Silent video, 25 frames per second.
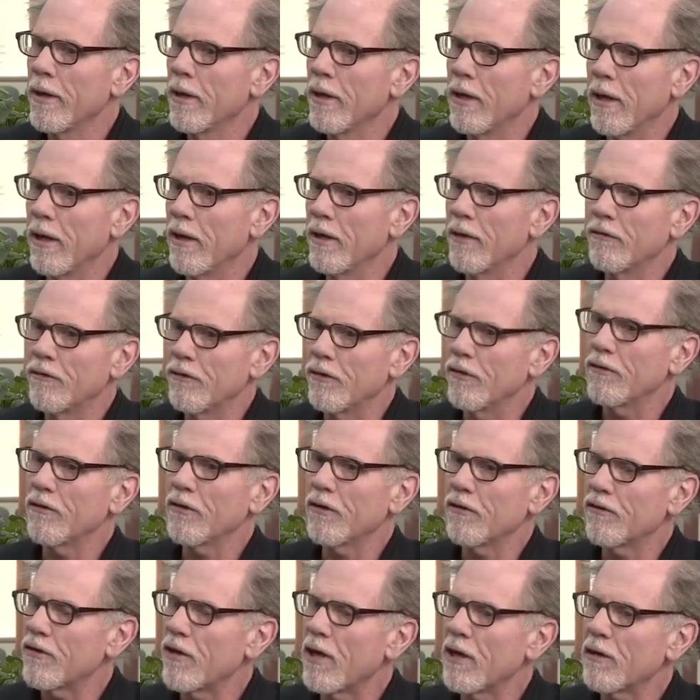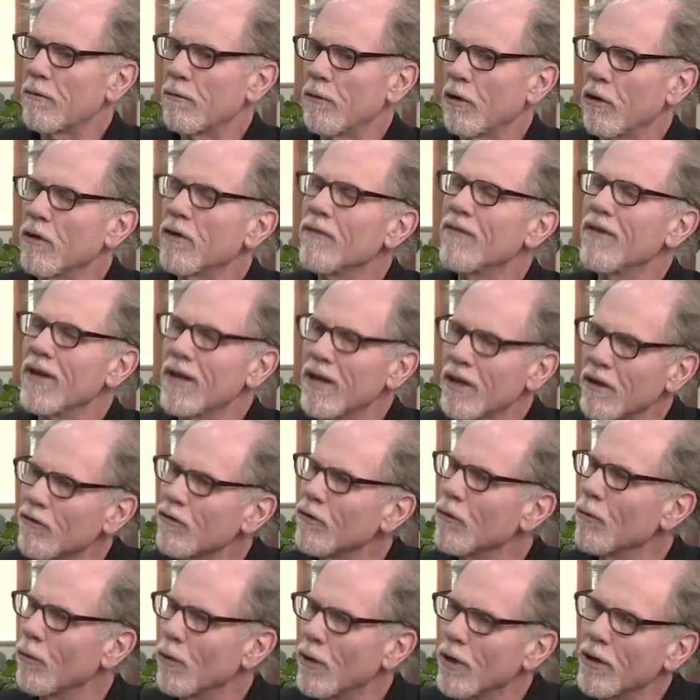Is this acceptable? And if it
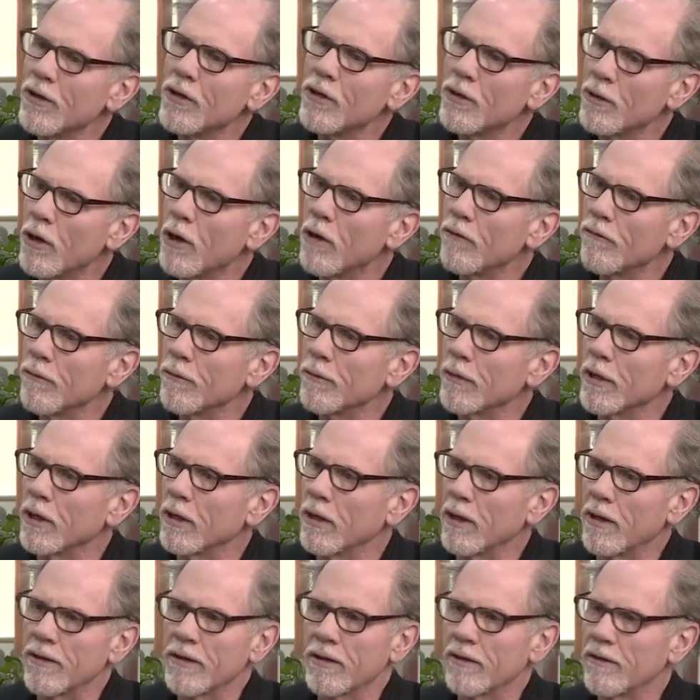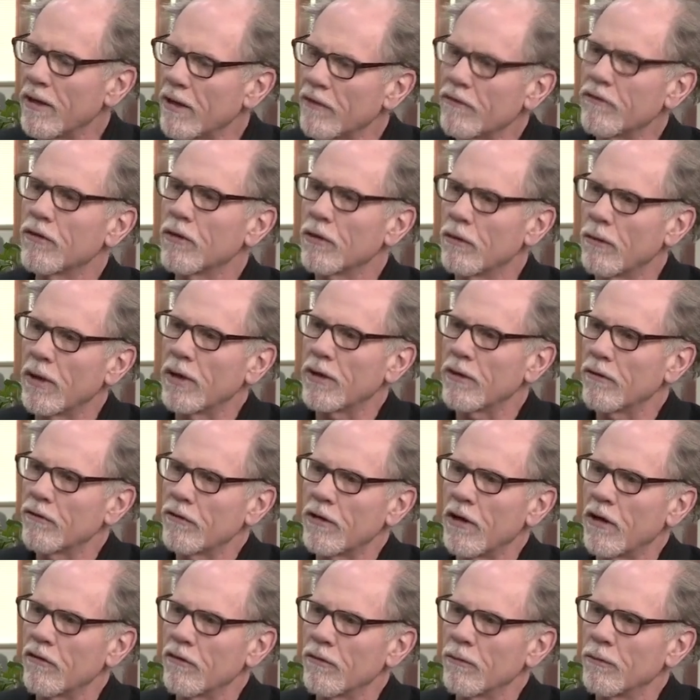isn't, where do you go from here? And I think that's the great
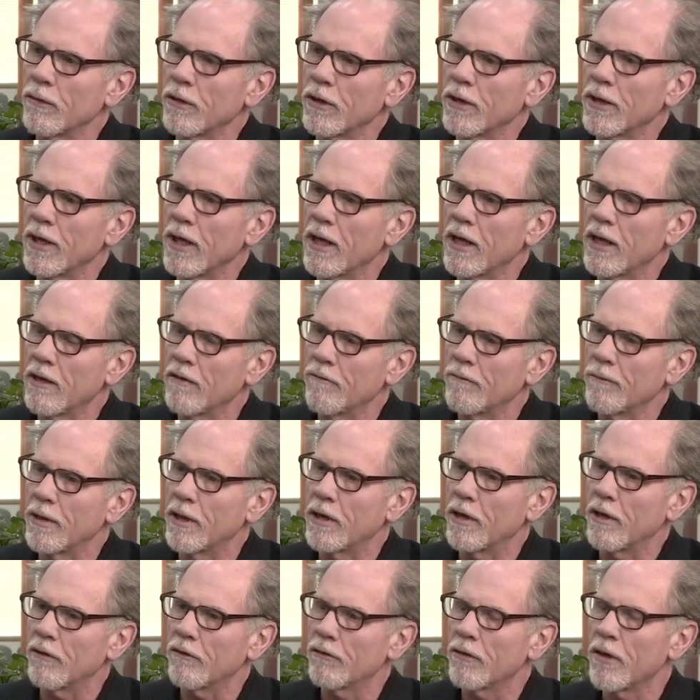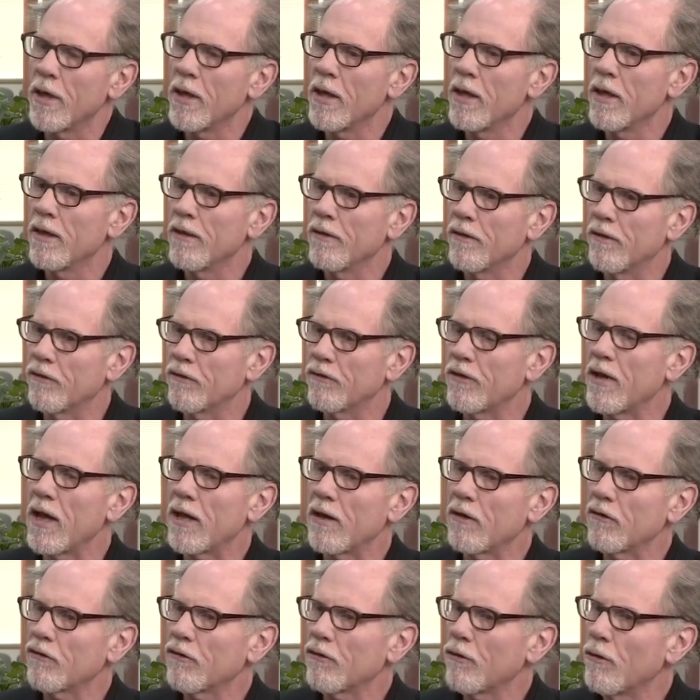discussion we're going to have, because the
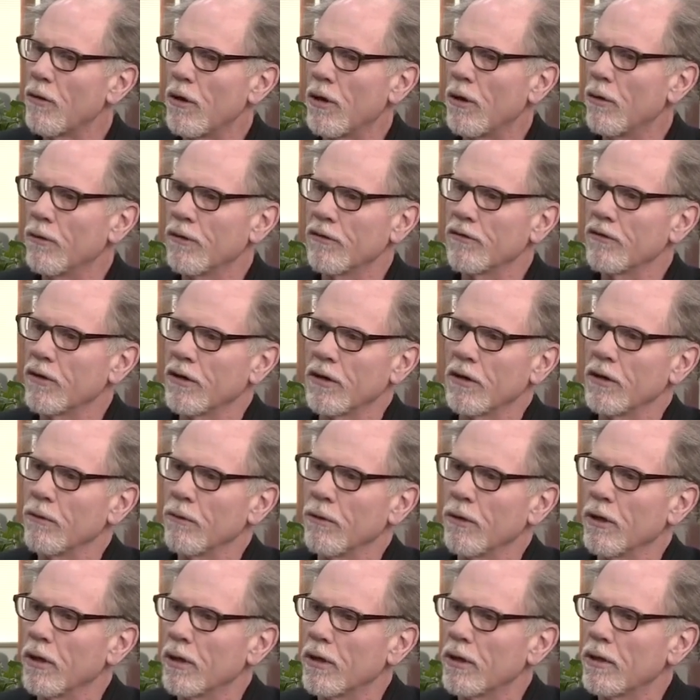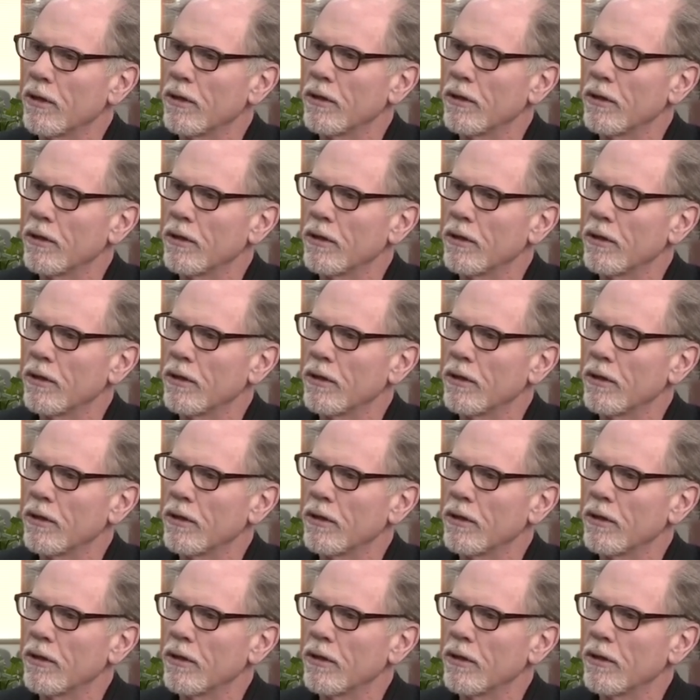status quo isn't going to work.